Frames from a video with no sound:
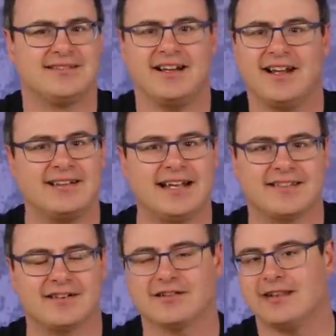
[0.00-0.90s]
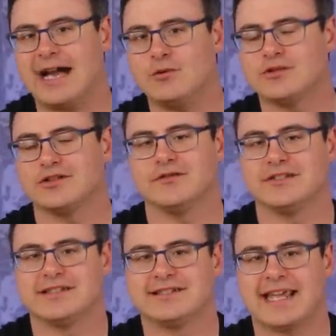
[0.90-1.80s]
not like their cloud
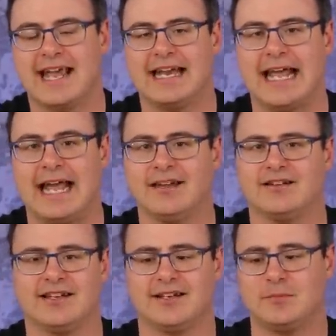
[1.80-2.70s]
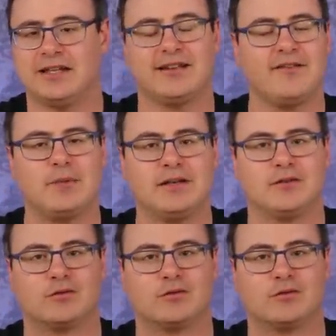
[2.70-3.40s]
services can't handle it. I mean, they've been